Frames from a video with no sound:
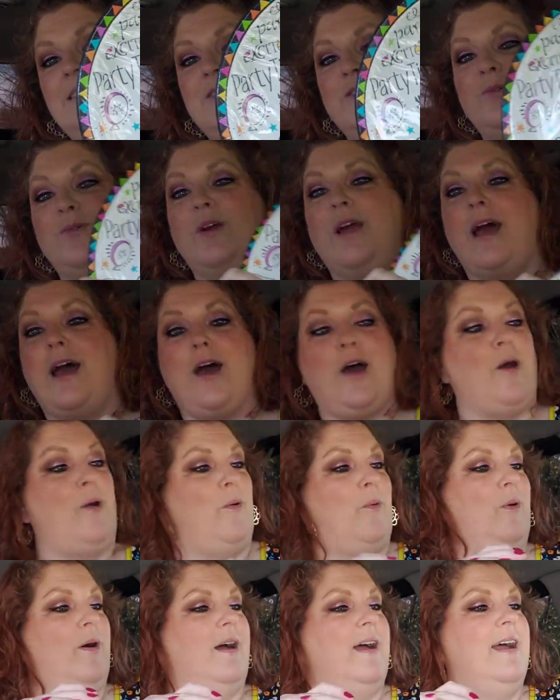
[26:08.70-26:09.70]
to
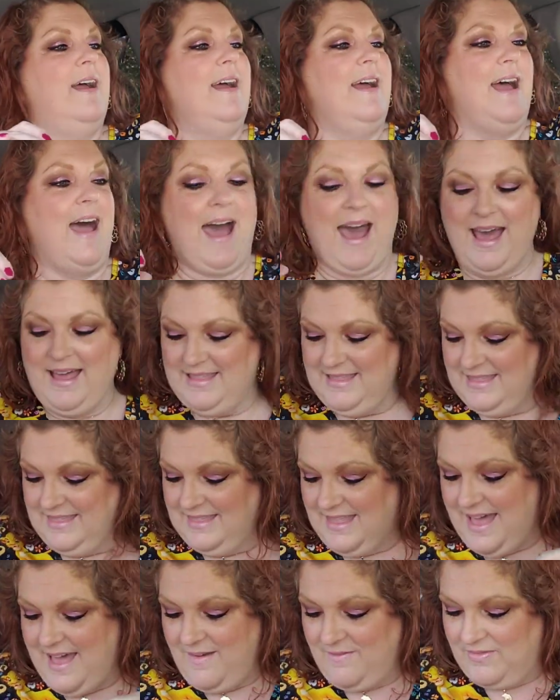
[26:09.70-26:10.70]
go. I
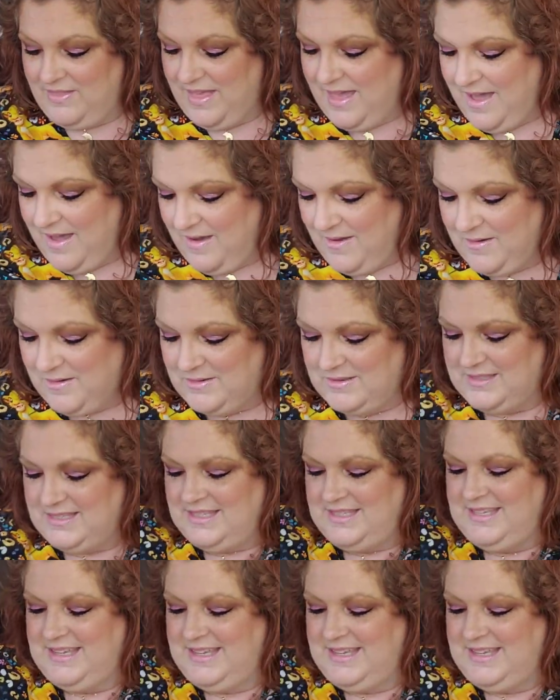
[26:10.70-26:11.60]
love those.